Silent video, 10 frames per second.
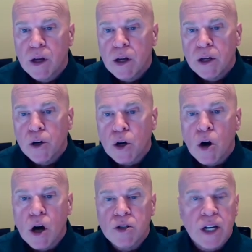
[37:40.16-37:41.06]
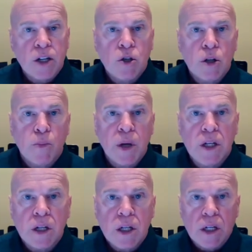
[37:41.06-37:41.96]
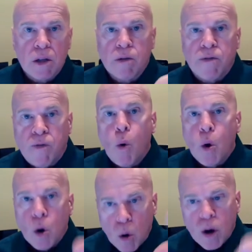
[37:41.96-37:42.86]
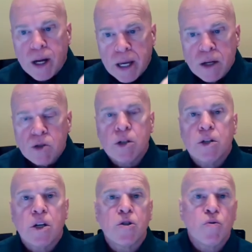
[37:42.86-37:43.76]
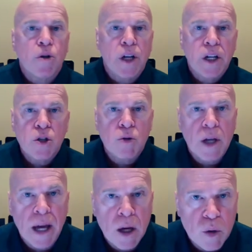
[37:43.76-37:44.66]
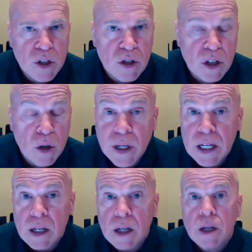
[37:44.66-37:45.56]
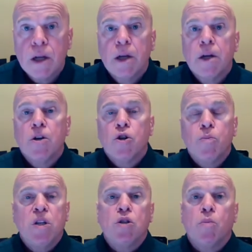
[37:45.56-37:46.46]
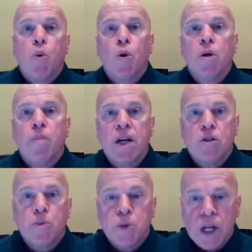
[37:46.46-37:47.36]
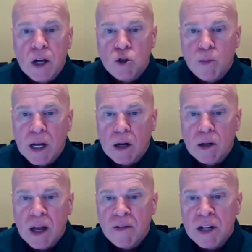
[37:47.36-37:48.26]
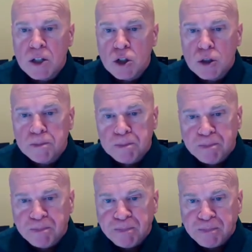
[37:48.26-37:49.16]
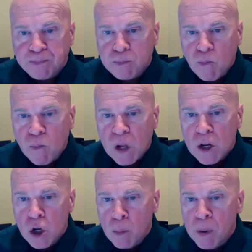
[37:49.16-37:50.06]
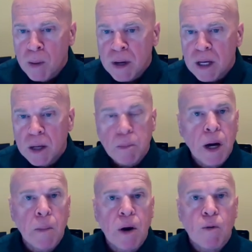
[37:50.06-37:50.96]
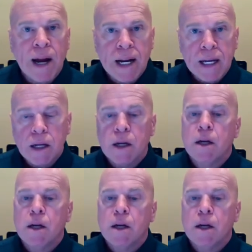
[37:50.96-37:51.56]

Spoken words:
Your causation opinion, either for or against industrial injury, AOE, COE, should be supported by substantial medical evidence. Your permanent impairment rating